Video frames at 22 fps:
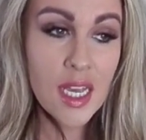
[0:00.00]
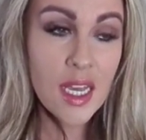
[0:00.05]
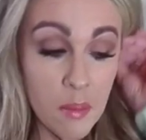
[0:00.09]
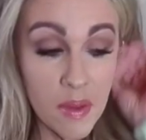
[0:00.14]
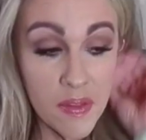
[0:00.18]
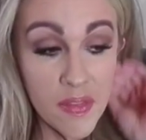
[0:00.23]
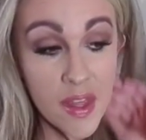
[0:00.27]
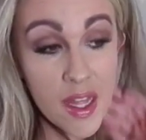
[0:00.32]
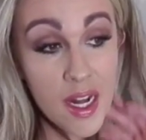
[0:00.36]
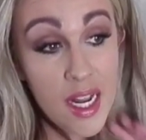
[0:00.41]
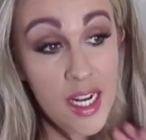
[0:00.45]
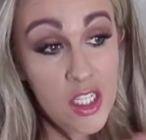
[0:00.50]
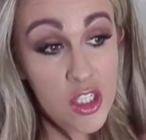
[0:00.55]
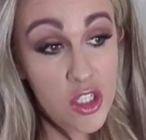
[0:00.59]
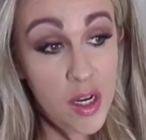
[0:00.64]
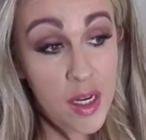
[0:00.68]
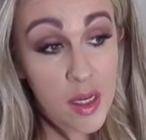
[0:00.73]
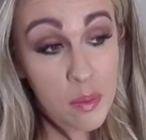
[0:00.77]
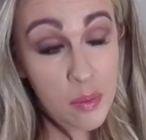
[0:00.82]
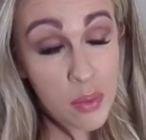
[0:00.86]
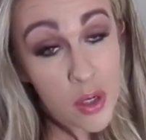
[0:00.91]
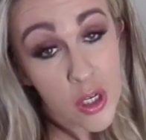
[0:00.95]
But then I
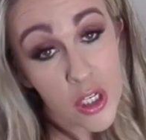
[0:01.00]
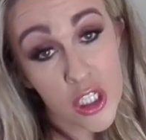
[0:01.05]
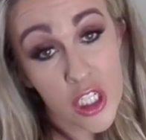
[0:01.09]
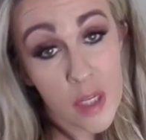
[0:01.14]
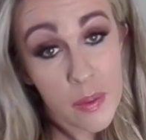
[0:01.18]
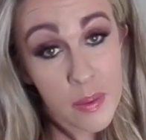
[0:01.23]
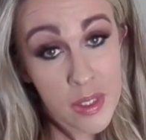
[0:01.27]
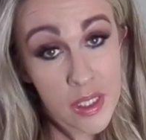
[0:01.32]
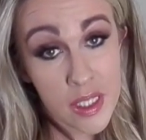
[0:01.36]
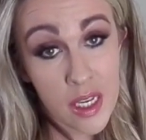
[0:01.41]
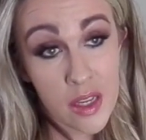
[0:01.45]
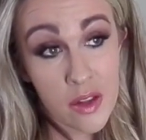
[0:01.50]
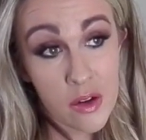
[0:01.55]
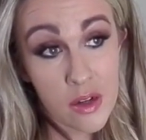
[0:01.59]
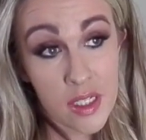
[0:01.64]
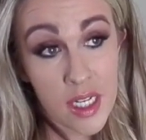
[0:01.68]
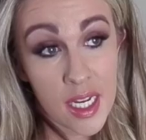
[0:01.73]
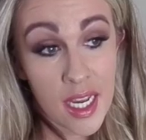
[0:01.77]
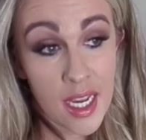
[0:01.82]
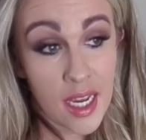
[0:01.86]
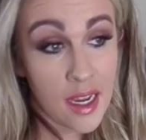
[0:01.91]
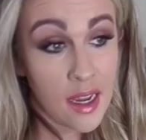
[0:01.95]
tried push-ups the other
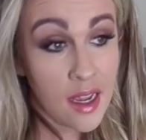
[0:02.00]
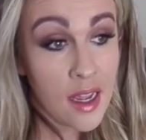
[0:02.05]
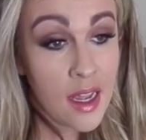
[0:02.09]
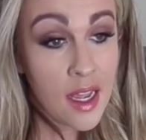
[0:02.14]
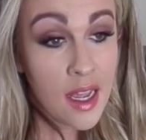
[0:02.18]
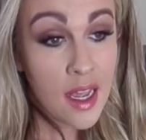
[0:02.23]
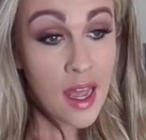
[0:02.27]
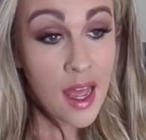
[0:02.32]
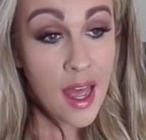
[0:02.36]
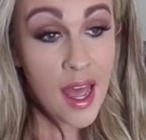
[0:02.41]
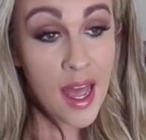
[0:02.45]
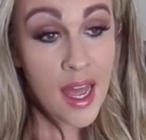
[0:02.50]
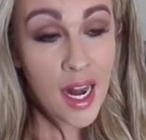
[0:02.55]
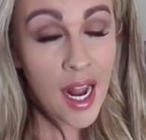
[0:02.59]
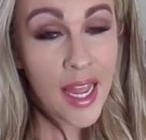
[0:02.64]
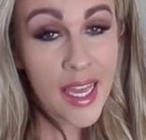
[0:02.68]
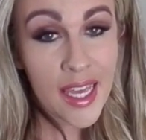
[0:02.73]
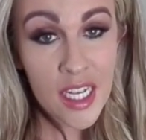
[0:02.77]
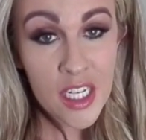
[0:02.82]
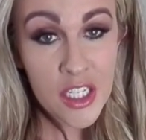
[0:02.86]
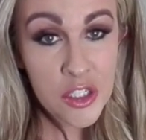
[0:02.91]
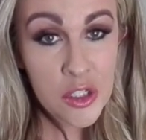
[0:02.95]
day, and I
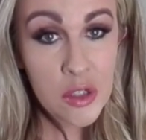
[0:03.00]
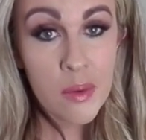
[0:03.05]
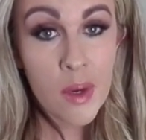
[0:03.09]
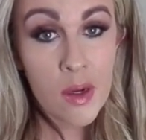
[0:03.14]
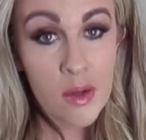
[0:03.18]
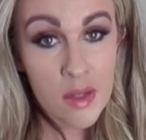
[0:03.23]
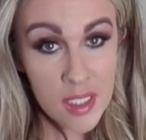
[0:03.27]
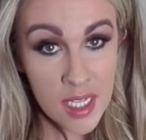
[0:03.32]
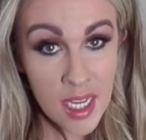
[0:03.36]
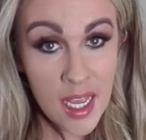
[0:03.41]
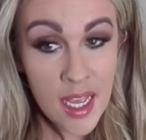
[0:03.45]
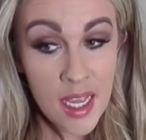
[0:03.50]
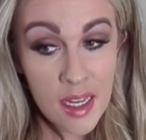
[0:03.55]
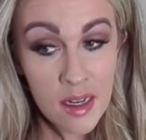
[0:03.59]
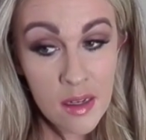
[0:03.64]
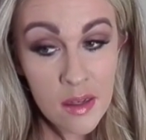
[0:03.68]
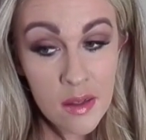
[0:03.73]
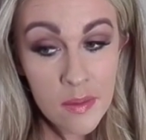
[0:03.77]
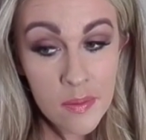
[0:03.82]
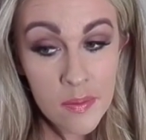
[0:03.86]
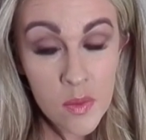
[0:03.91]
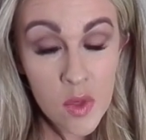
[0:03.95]
can do about
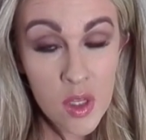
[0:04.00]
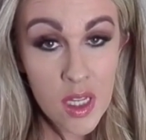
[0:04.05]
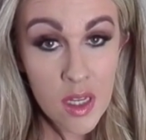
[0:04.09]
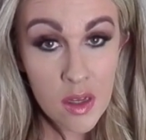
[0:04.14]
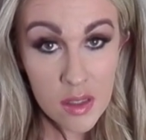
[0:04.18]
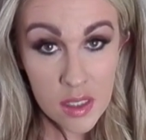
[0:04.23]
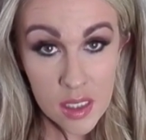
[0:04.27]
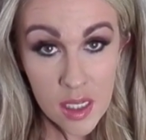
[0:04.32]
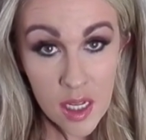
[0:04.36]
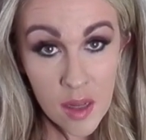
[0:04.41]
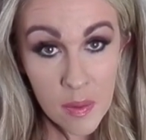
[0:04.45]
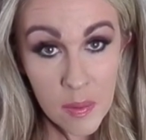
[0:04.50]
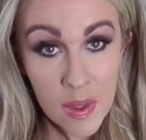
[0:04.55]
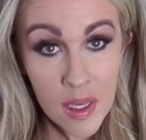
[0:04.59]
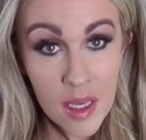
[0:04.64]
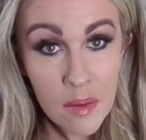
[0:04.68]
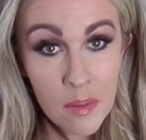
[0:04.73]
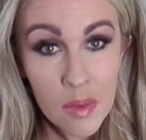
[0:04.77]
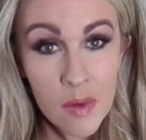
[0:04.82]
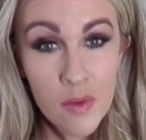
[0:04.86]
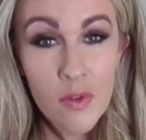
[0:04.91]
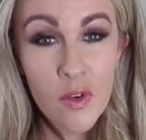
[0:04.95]
10 without
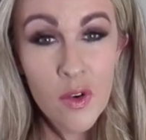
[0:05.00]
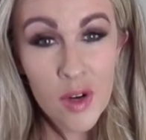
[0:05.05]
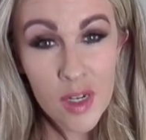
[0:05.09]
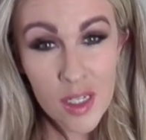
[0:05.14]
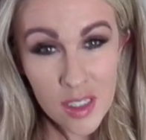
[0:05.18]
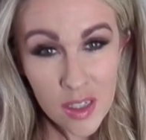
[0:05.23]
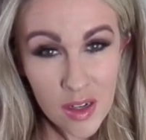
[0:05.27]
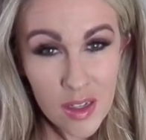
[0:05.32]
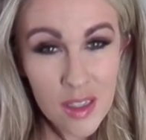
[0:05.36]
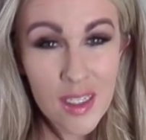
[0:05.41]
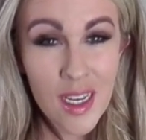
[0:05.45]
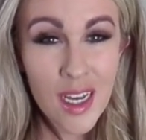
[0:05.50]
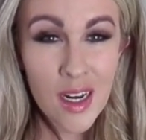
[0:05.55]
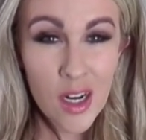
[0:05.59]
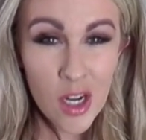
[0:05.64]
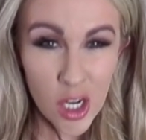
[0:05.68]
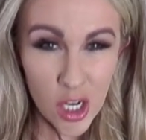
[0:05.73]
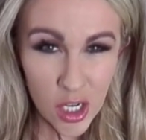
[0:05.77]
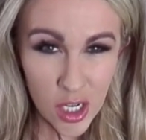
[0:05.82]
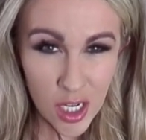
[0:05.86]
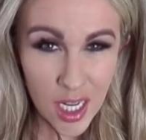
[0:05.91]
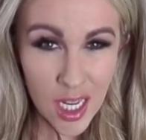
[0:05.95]
stopping before it starts kind of
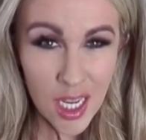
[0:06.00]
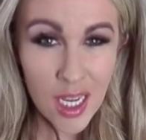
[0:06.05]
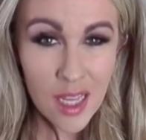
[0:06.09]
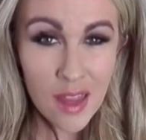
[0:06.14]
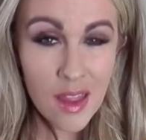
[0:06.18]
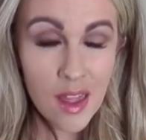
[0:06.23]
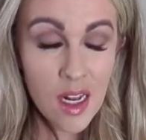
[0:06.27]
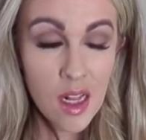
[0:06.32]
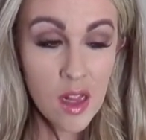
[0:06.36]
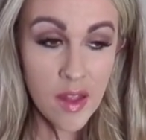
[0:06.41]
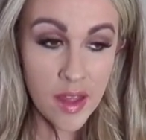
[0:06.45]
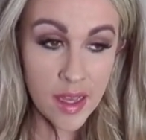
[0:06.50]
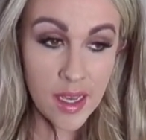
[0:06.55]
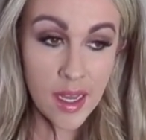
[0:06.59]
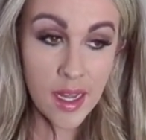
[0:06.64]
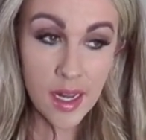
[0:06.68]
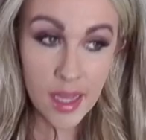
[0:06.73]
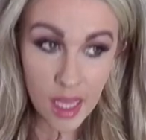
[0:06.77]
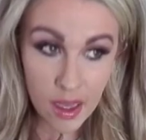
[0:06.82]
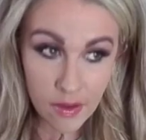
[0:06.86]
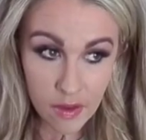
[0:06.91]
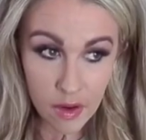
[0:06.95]
hurting, and then I'll like kind
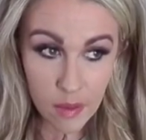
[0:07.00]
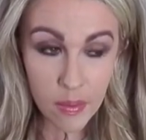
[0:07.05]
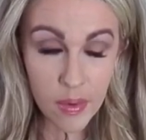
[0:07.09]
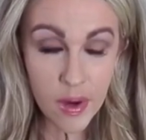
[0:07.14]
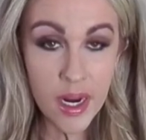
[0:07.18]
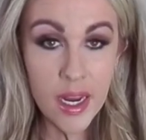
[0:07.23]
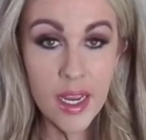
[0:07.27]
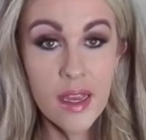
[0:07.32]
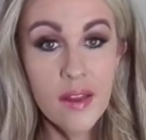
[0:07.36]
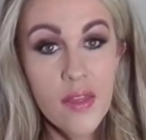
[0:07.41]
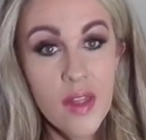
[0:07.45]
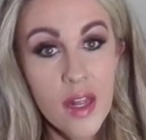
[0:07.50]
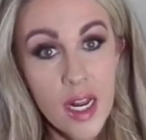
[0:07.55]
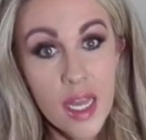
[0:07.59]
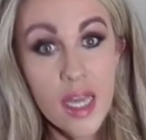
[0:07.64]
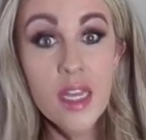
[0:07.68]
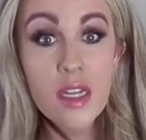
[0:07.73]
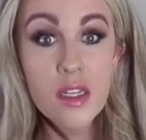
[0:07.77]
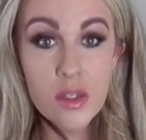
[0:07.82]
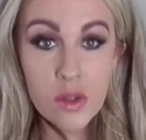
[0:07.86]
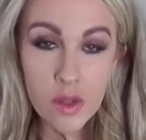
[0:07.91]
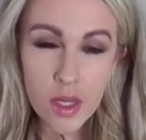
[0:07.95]
of give it a break, and then I
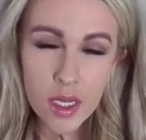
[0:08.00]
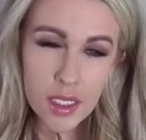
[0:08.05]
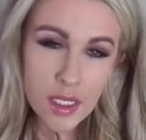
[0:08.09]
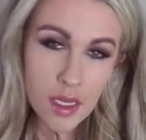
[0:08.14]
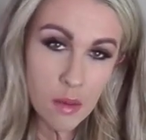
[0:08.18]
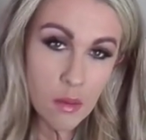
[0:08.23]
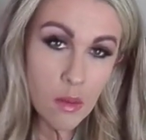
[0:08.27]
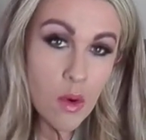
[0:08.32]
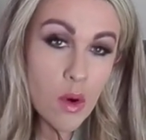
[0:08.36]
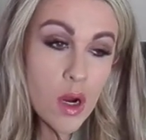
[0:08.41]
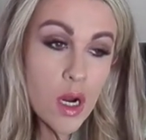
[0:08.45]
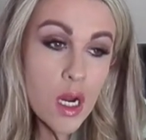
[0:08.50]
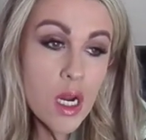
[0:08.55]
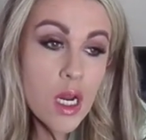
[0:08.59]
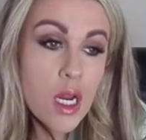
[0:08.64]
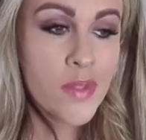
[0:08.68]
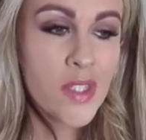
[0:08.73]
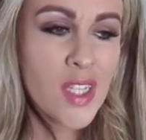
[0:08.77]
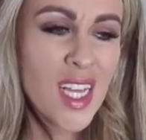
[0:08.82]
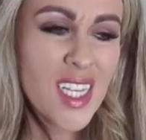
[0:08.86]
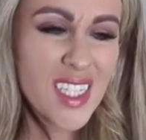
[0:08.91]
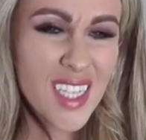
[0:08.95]
can do like 10 more.
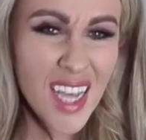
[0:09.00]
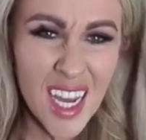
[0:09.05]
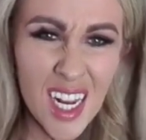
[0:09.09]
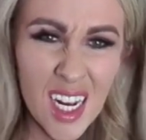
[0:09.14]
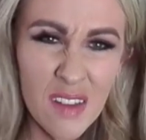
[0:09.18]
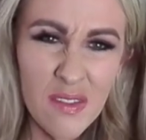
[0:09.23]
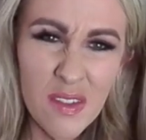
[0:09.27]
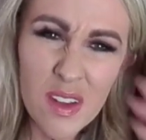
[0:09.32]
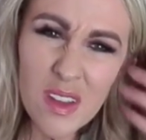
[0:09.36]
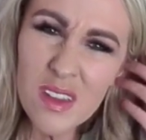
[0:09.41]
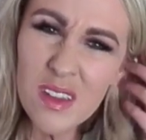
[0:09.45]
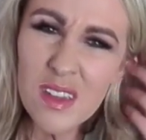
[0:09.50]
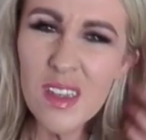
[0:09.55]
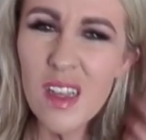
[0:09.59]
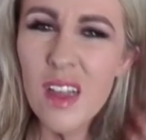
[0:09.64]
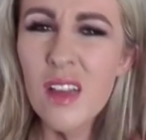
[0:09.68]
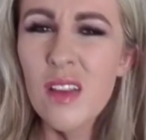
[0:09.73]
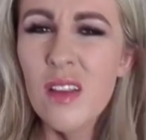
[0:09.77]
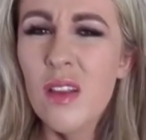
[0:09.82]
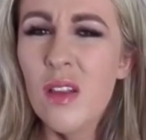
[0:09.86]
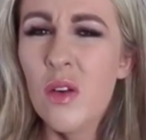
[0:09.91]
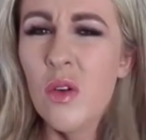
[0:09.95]
So that's kind of
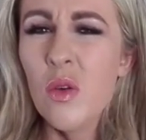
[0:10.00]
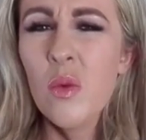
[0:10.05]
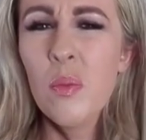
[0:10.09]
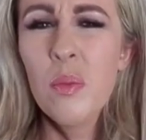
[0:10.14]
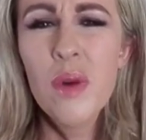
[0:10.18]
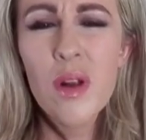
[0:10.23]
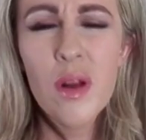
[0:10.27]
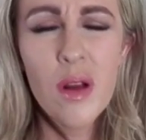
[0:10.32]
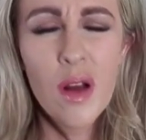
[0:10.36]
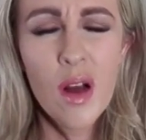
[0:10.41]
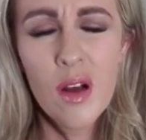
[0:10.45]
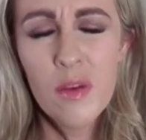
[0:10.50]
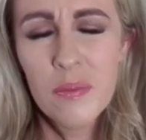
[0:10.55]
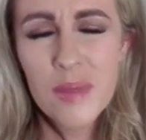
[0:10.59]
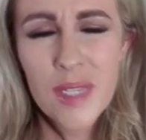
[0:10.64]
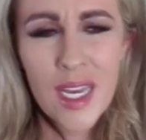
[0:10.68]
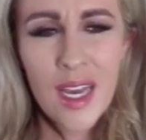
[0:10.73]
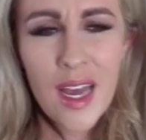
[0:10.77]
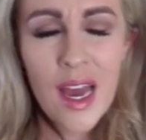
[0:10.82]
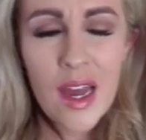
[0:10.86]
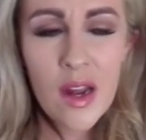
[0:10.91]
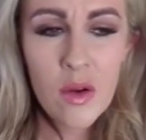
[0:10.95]
a little
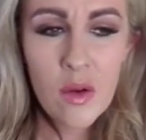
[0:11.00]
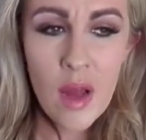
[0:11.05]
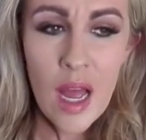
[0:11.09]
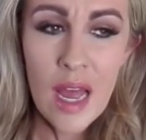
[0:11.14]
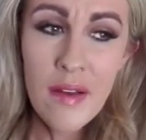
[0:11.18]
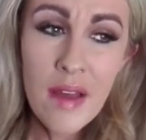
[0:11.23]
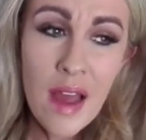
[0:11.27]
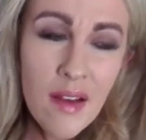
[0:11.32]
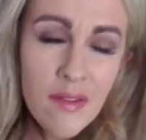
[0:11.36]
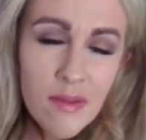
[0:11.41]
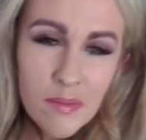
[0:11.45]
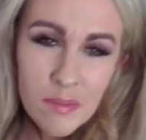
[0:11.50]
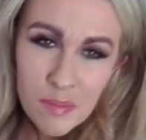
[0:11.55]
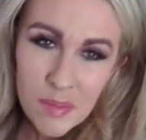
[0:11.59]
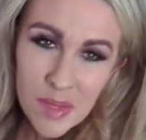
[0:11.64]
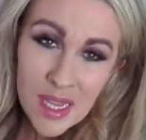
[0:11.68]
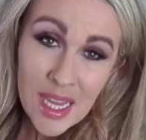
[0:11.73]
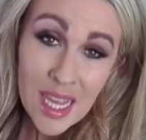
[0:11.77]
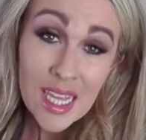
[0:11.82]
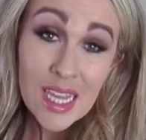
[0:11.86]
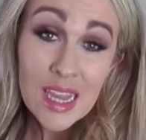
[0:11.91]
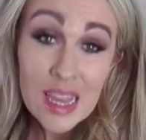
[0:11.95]
update. I haven't been
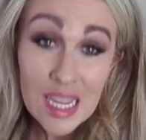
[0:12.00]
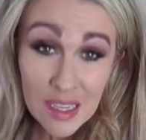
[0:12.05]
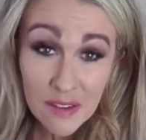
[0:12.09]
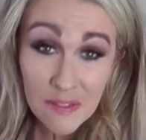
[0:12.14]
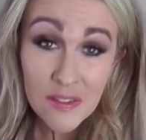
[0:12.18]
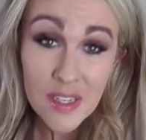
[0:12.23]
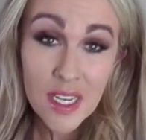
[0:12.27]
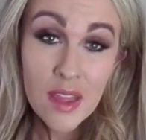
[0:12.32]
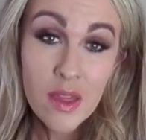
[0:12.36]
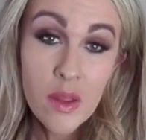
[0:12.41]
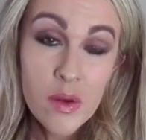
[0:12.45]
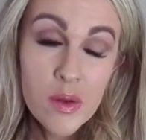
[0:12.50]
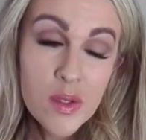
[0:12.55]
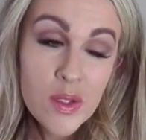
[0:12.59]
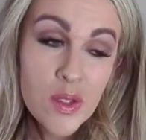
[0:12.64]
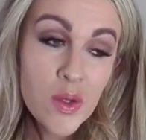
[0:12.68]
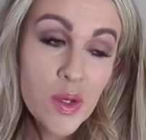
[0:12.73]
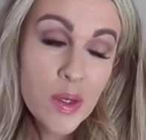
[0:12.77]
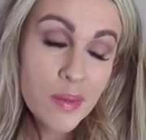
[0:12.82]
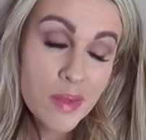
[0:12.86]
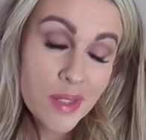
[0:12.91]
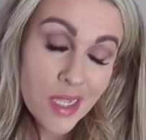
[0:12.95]
like lifting though,
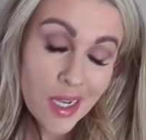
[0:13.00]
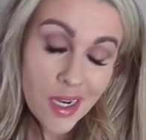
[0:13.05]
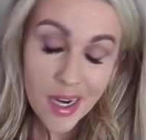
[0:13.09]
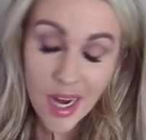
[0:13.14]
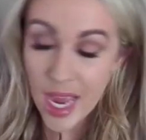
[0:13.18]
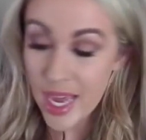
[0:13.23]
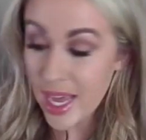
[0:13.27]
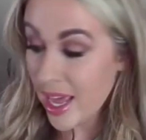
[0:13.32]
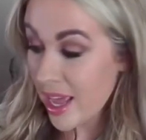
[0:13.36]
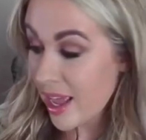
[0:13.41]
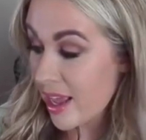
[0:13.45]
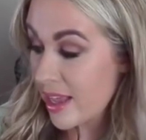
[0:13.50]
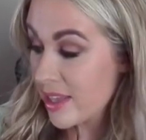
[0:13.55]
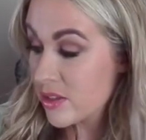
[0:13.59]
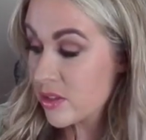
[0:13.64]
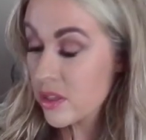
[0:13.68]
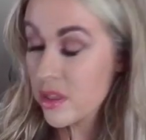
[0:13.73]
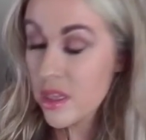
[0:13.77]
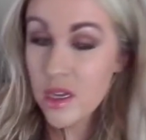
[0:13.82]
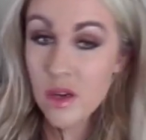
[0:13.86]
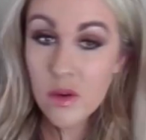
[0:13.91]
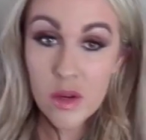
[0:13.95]
so I'm sorry I can't answer
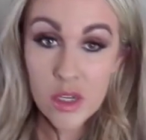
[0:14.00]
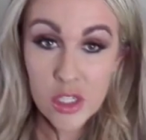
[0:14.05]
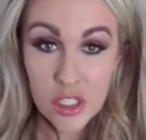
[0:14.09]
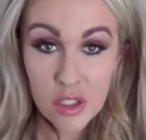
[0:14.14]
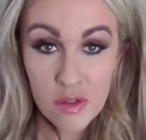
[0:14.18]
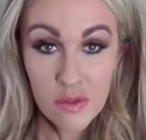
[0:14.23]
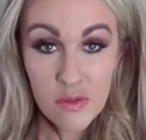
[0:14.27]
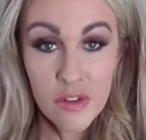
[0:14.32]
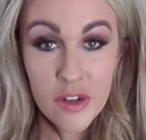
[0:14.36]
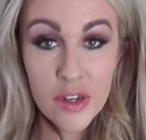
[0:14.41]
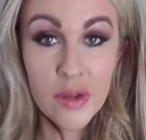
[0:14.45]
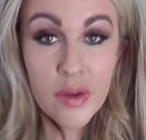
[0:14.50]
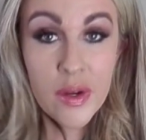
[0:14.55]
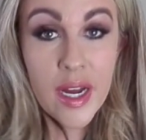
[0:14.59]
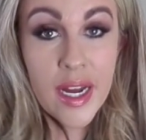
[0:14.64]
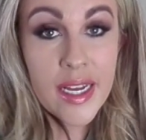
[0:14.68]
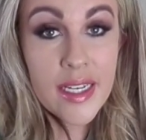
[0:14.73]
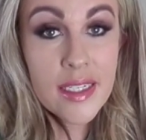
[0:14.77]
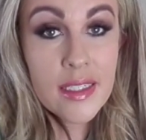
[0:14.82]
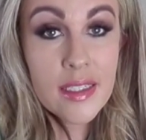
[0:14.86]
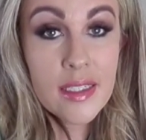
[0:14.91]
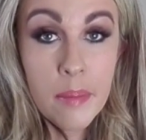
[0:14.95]
that question for you guys.